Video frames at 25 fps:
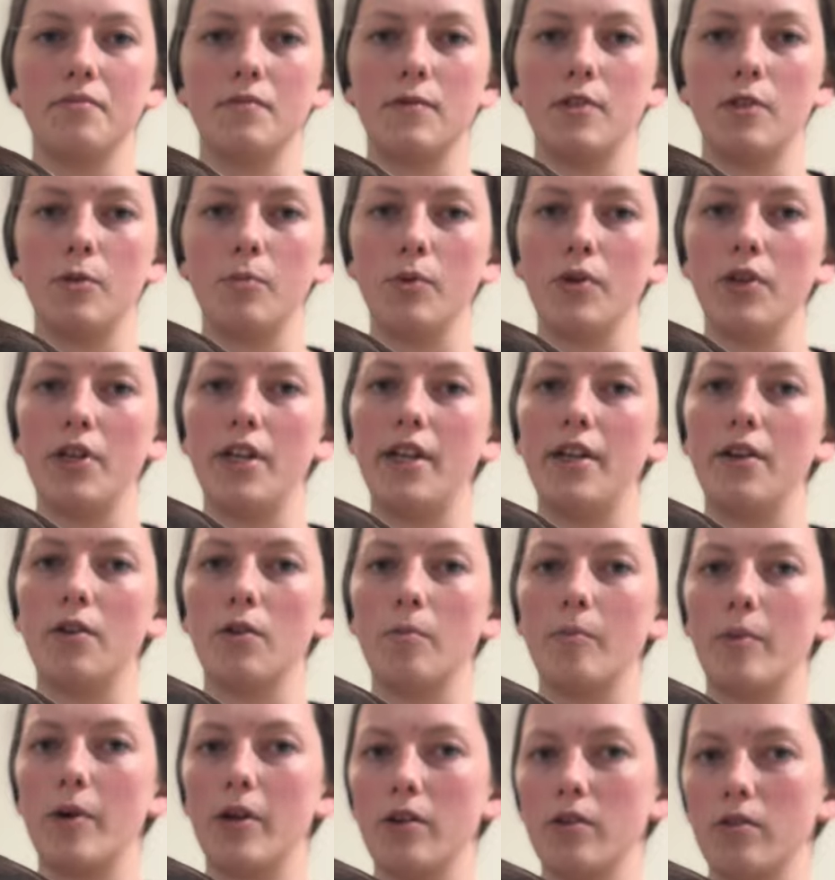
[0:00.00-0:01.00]
debris or
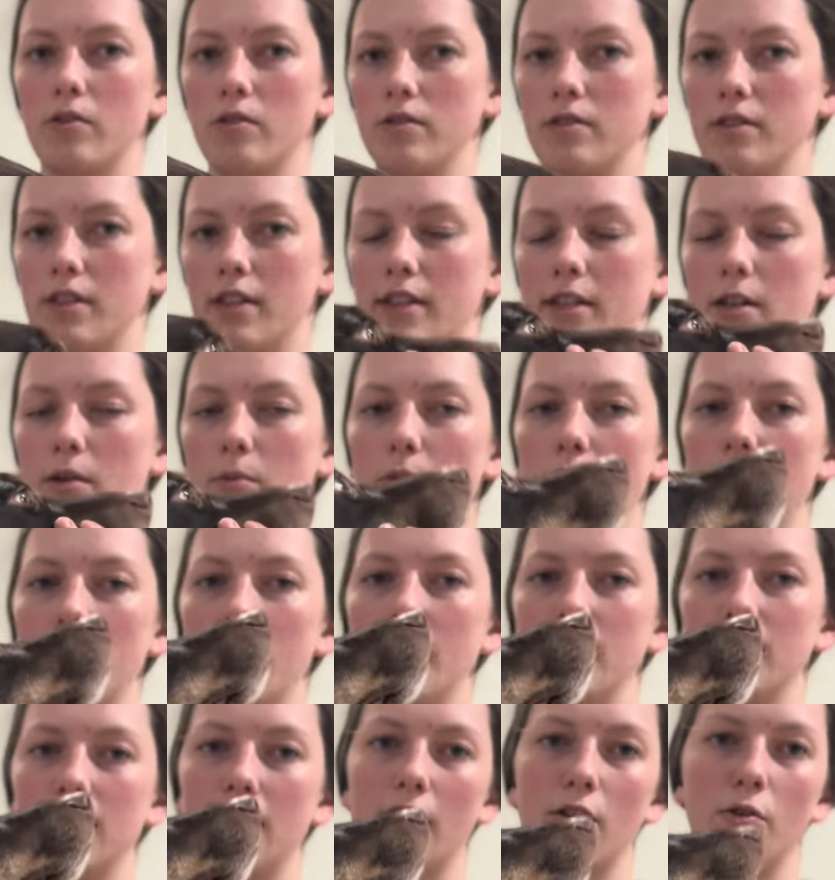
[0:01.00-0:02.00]
particles that they're
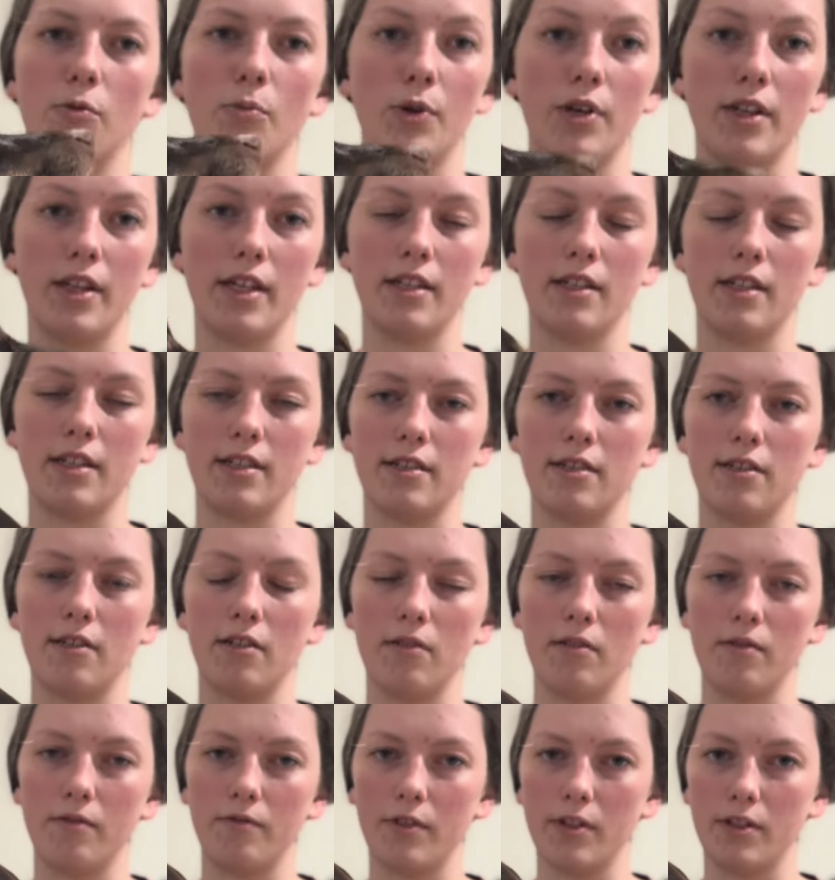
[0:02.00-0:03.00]
breathing. Say they're breathing dust, it
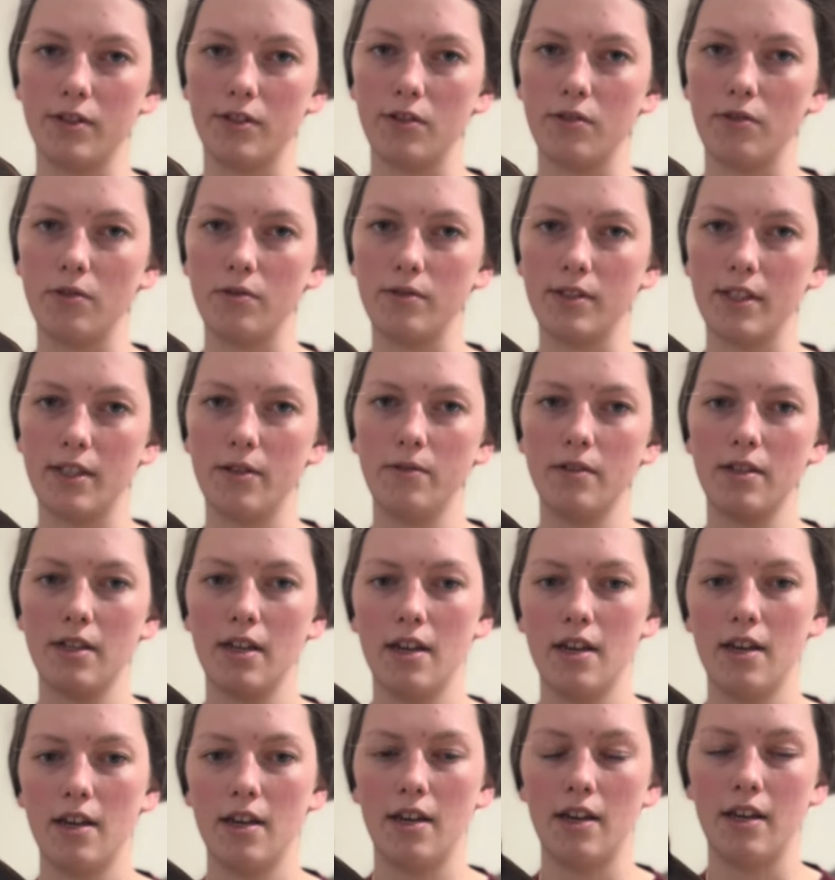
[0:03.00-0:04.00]
will filter those out,
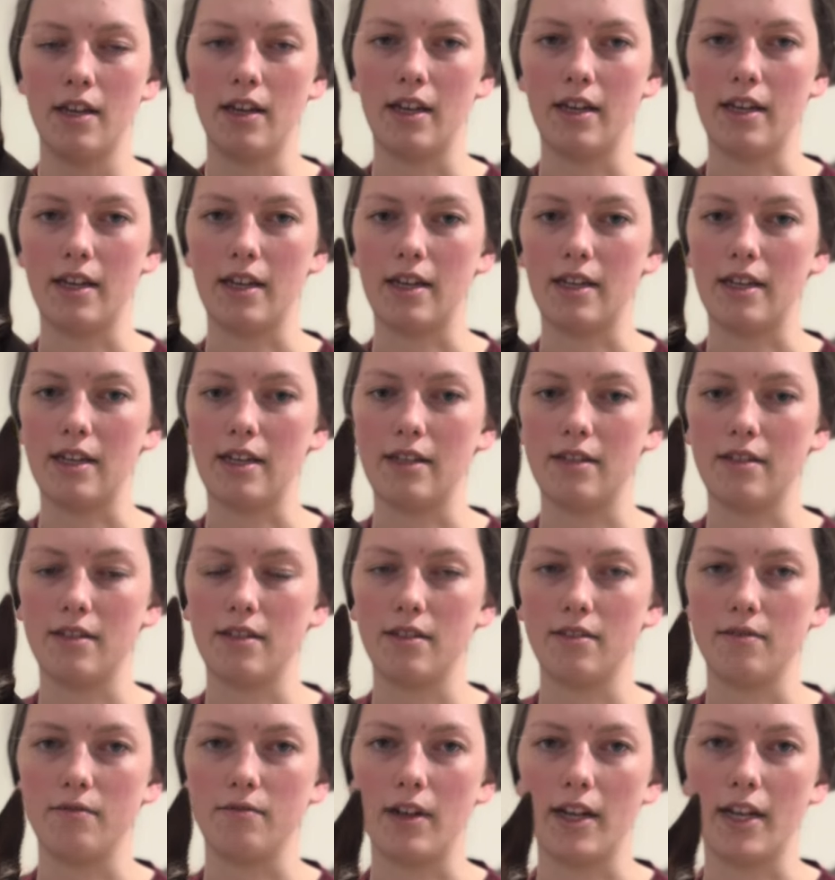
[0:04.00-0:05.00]
and it
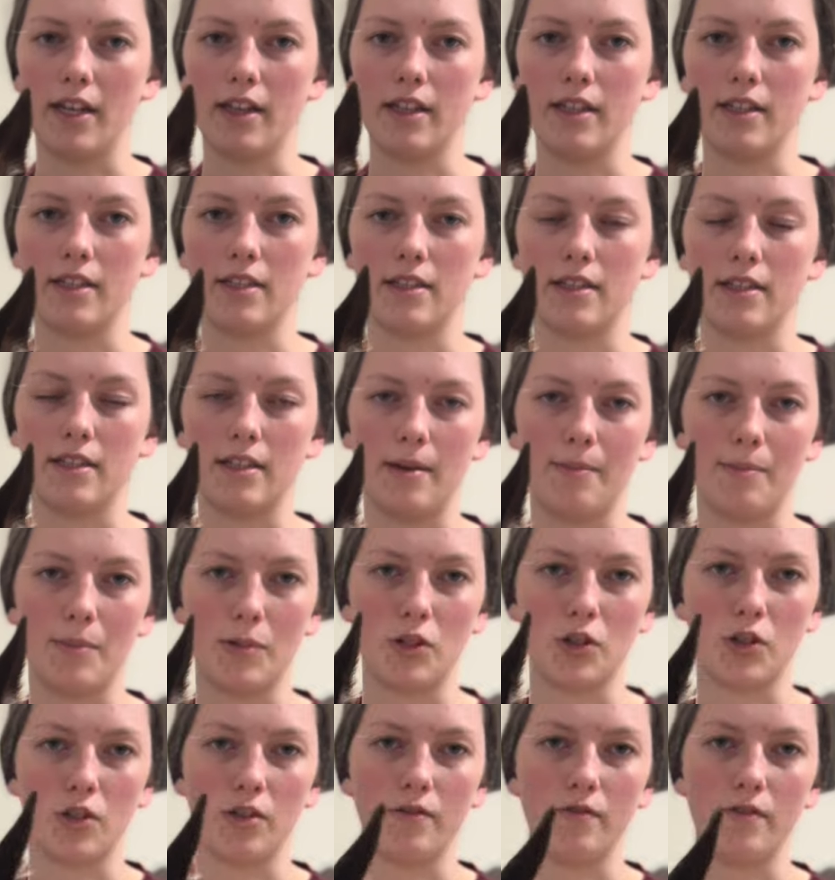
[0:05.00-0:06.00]
regulates the
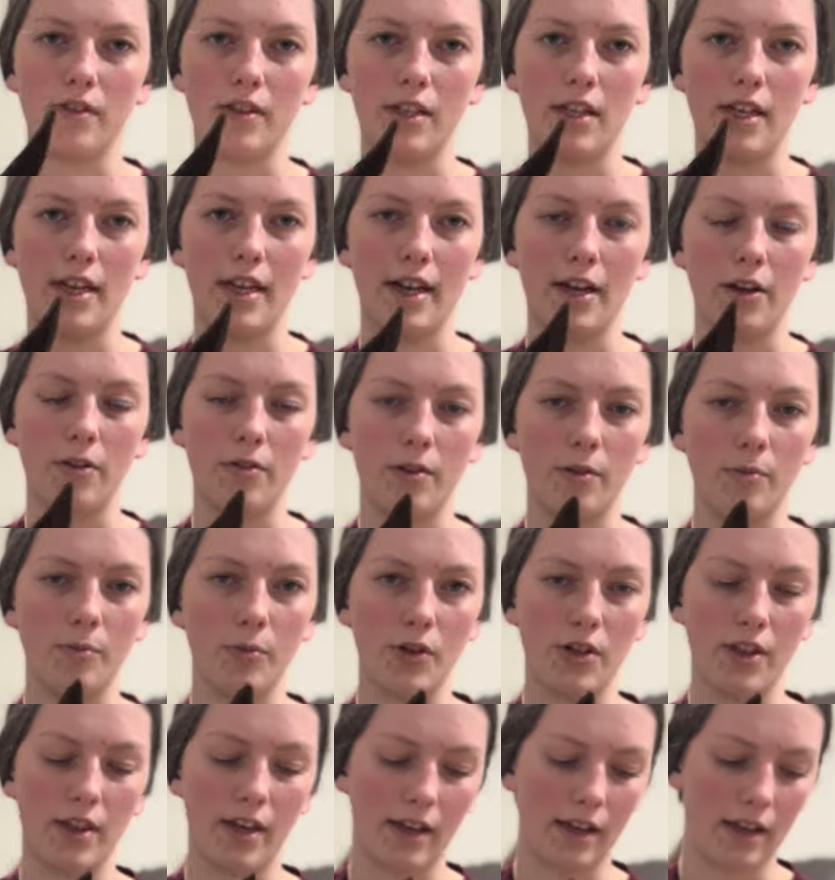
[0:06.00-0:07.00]
temperature of the air they're
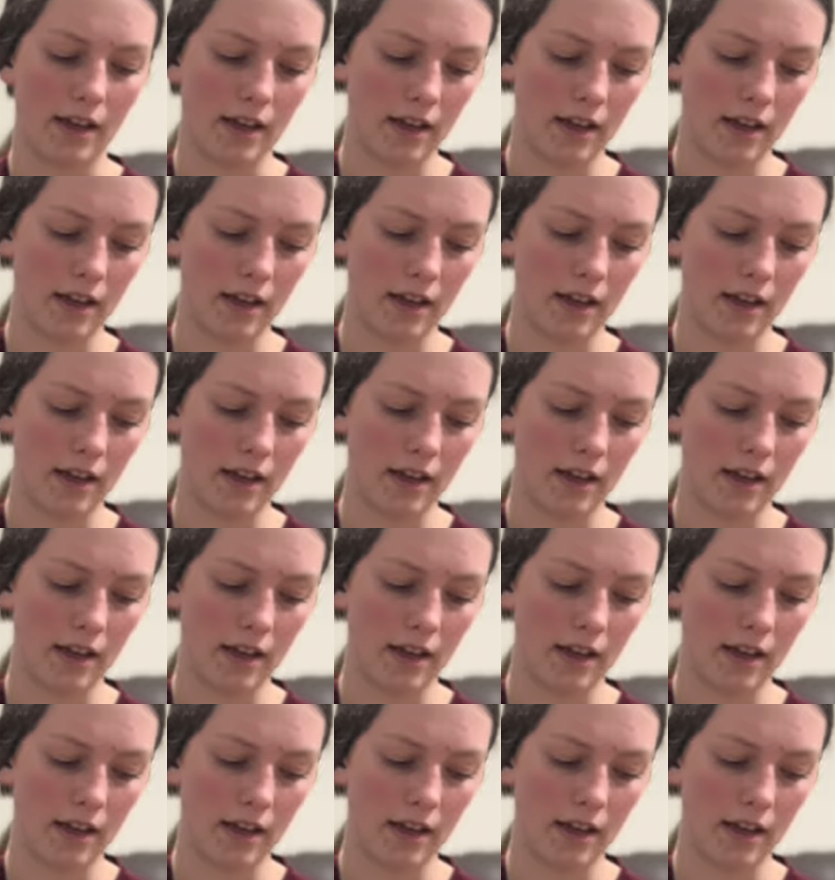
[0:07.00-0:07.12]
breathing.